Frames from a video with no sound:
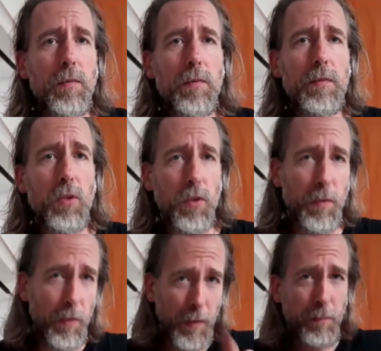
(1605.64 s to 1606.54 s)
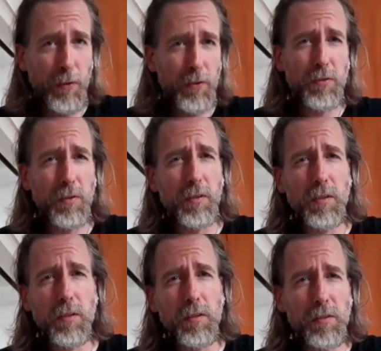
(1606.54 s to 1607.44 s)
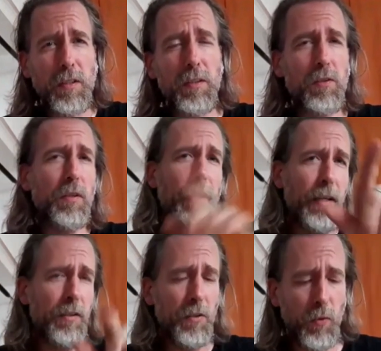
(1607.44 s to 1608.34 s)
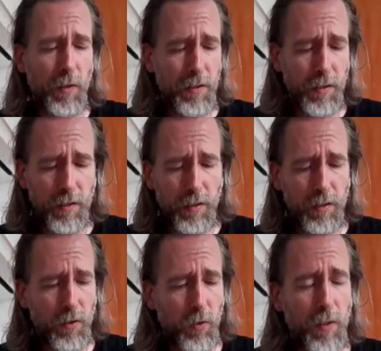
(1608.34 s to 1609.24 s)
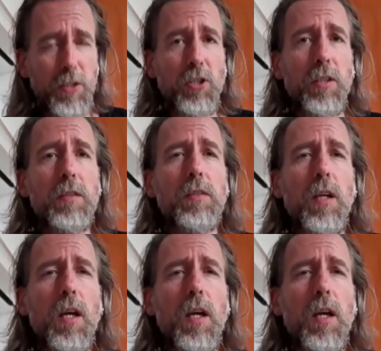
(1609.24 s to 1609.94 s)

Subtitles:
talk about my personal schedule and your questions.